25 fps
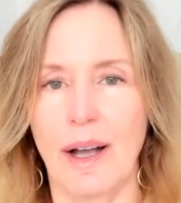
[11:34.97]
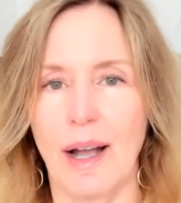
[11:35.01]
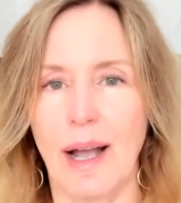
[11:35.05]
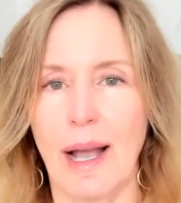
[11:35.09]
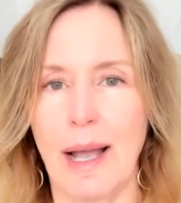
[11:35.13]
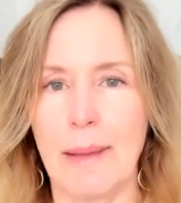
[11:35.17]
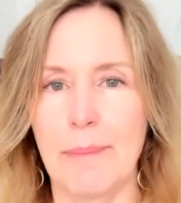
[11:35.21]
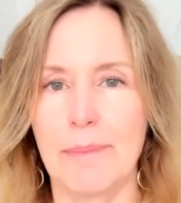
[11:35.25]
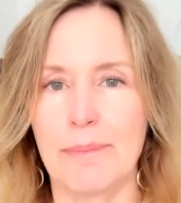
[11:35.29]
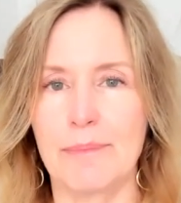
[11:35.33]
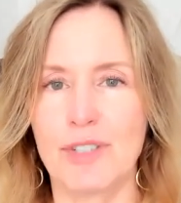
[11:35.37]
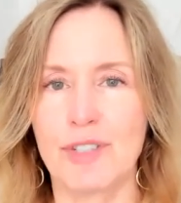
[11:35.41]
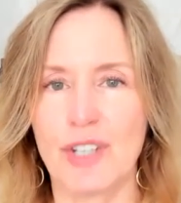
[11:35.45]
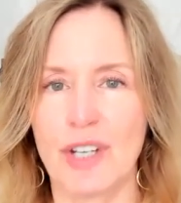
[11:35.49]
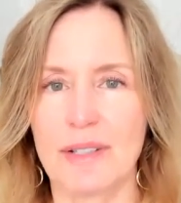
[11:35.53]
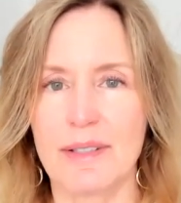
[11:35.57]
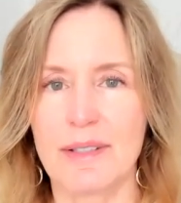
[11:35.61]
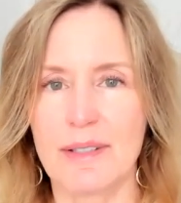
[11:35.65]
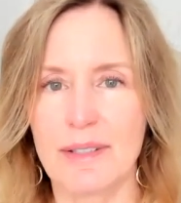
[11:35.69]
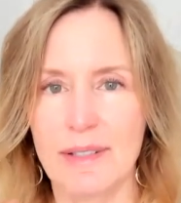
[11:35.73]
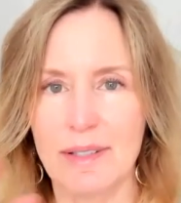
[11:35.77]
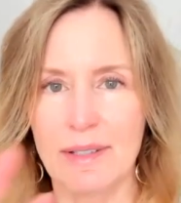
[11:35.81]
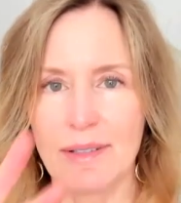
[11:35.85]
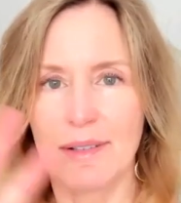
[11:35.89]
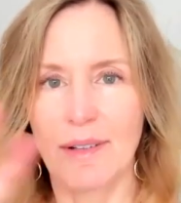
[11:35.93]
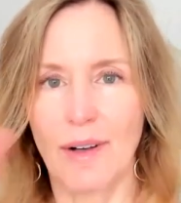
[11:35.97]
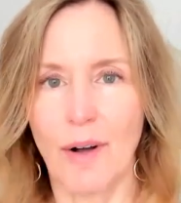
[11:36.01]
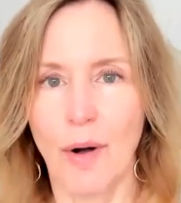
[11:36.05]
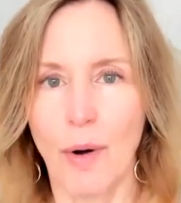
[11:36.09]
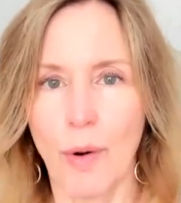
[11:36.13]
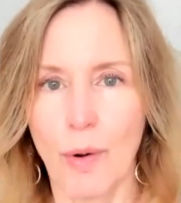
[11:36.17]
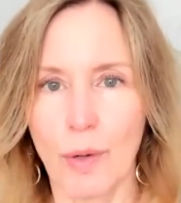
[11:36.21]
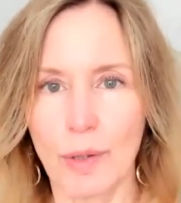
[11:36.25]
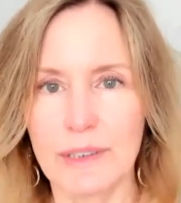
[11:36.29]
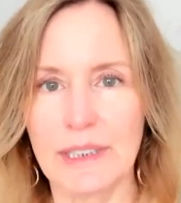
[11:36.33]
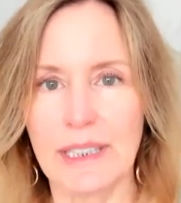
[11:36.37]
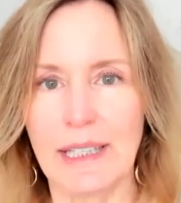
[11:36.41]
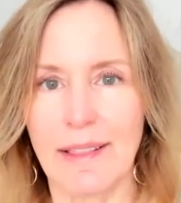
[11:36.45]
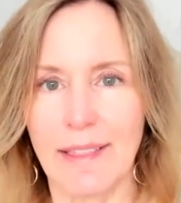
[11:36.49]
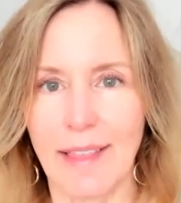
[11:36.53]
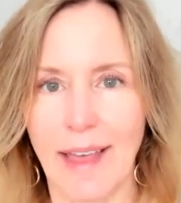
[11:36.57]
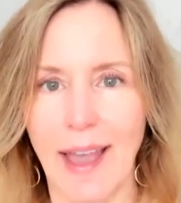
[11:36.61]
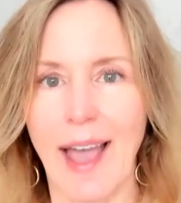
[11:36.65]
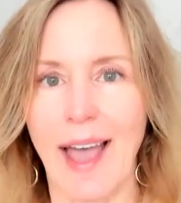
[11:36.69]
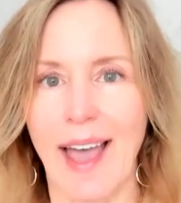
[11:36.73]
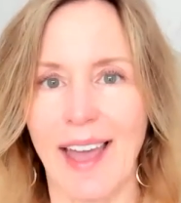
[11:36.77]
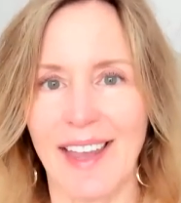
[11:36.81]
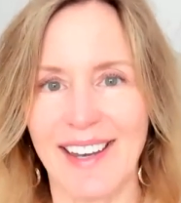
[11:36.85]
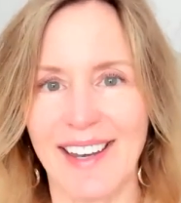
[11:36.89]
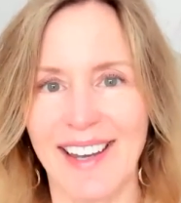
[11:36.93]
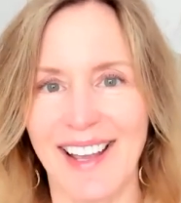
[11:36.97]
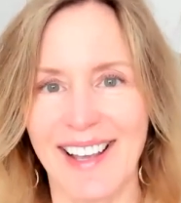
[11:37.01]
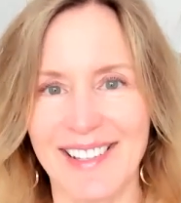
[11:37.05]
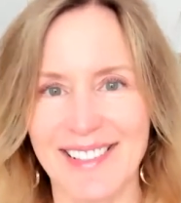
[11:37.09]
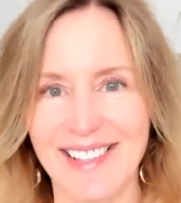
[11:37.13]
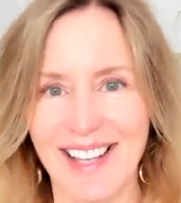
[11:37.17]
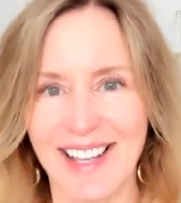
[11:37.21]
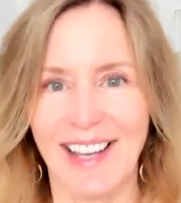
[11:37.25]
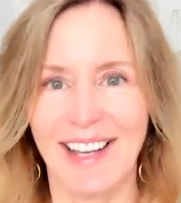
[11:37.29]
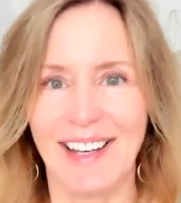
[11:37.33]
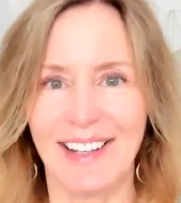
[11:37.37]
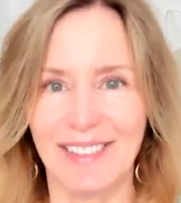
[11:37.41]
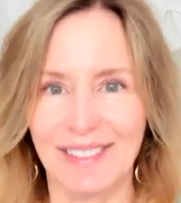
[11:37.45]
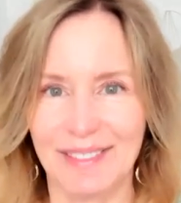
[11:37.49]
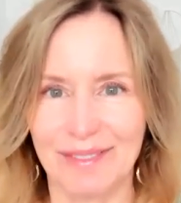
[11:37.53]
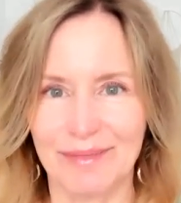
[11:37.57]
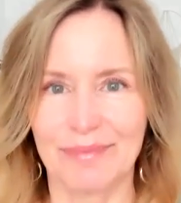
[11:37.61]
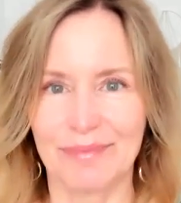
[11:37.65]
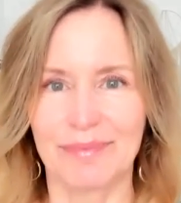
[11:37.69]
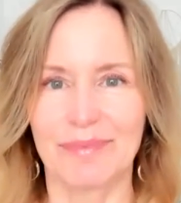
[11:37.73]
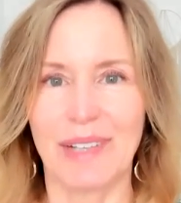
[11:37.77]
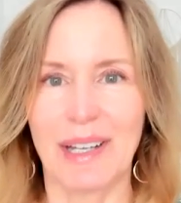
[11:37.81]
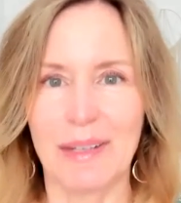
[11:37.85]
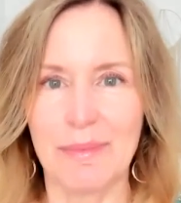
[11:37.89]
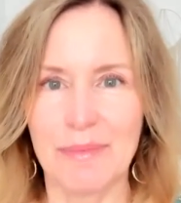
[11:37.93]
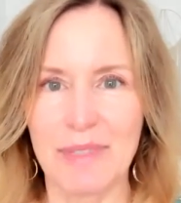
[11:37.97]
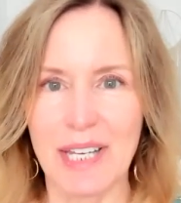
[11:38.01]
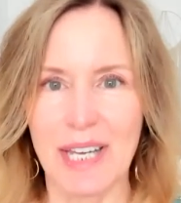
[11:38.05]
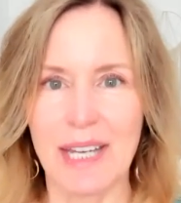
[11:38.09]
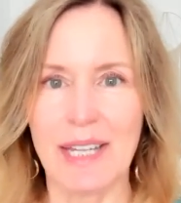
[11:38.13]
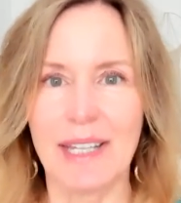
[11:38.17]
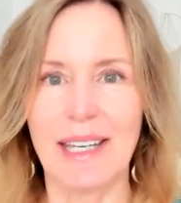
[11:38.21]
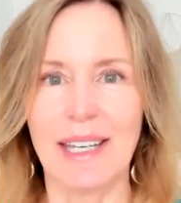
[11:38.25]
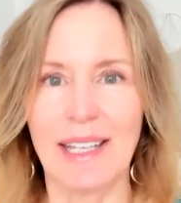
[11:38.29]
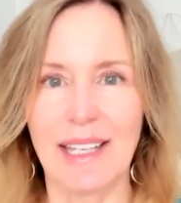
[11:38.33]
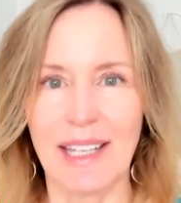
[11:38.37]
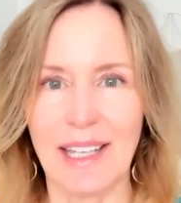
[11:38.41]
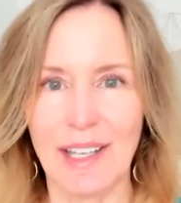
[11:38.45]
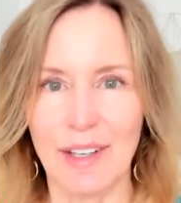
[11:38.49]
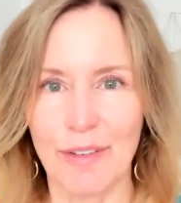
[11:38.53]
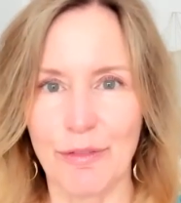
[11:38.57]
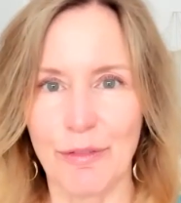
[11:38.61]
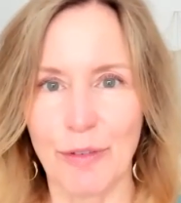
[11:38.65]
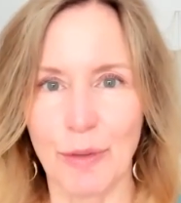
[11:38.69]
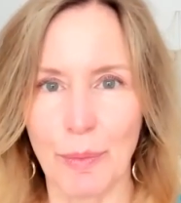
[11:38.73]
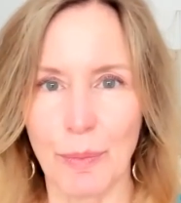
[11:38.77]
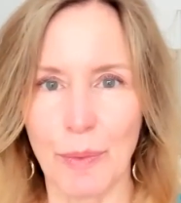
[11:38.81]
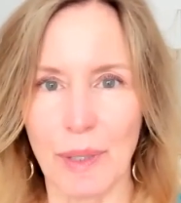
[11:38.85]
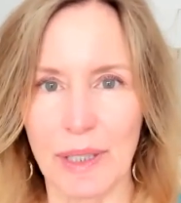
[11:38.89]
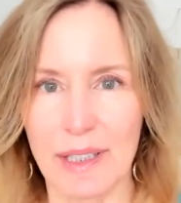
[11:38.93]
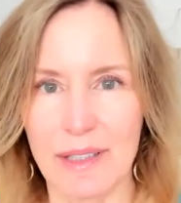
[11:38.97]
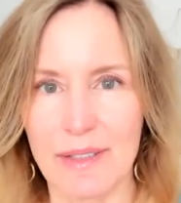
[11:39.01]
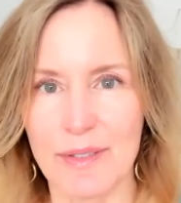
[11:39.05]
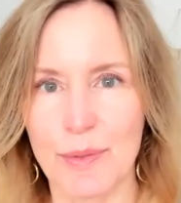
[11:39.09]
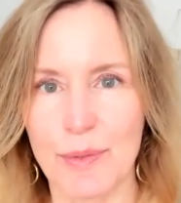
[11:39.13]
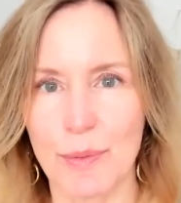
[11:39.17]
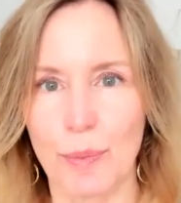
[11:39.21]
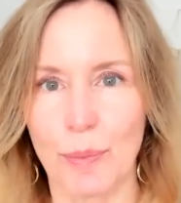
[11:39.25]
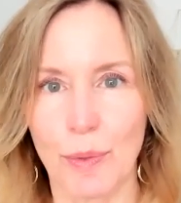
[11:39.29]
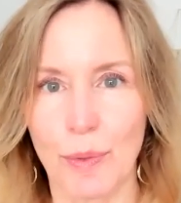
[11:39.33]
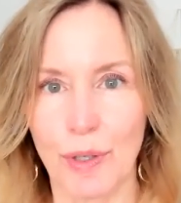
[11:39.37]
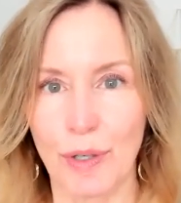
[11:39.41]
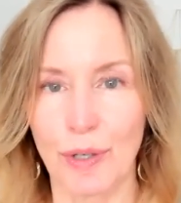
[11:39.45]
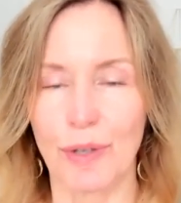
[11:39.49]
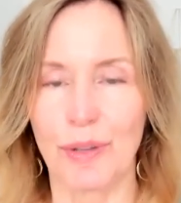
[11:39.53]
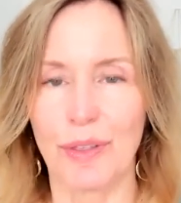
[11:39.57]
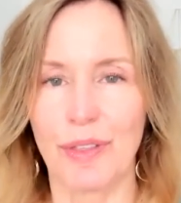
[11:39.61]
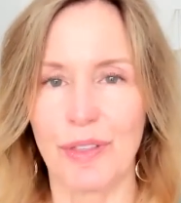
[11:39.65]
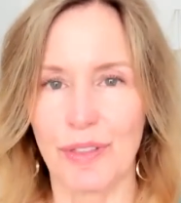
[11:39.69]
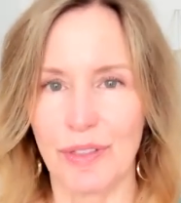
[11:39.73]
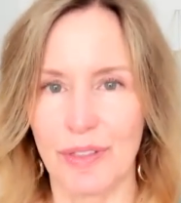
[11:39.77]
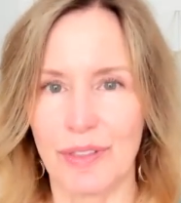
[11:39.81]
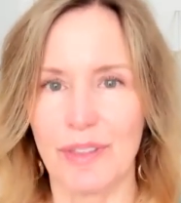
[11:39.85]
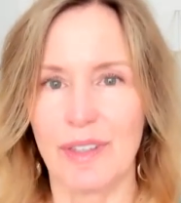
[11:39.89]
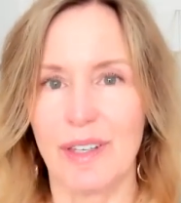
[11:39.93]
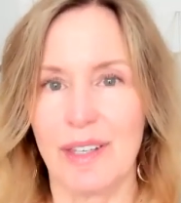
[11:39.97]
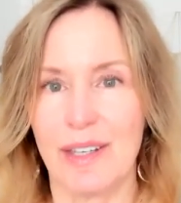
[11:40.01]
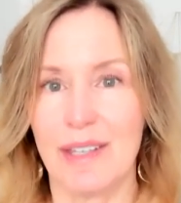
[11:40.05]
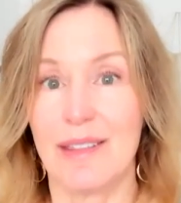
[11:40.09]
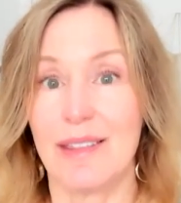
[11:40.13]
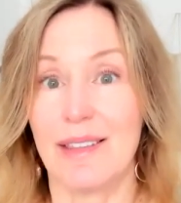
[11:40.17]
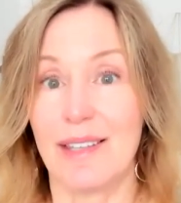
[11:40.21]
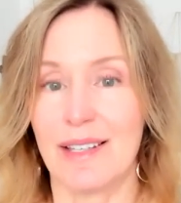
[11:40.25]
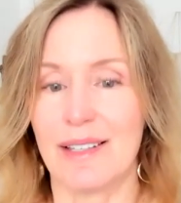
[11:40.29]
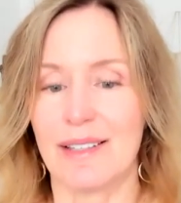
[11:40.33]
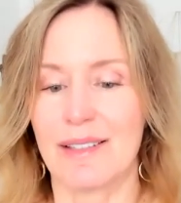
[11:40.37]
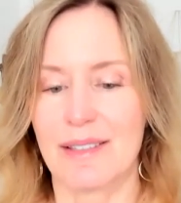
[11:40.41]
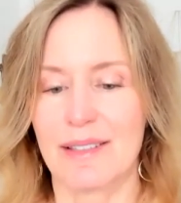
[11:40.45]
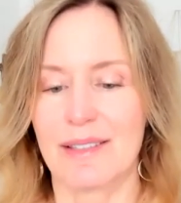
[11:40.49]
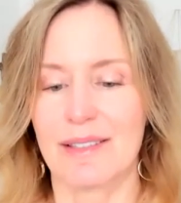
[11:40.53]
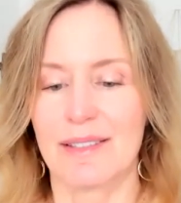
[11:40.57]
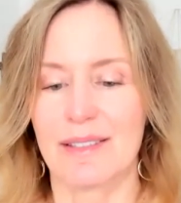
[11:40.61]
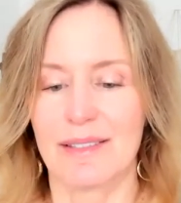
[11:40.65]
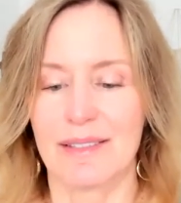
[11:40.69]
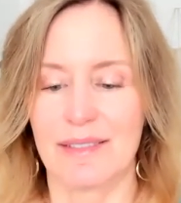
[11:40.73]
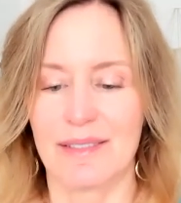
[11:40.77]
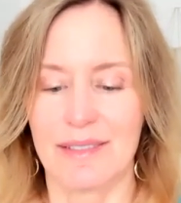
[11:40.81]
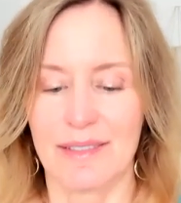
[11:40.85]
I'm just holding that as I am taking it for what it's worth in these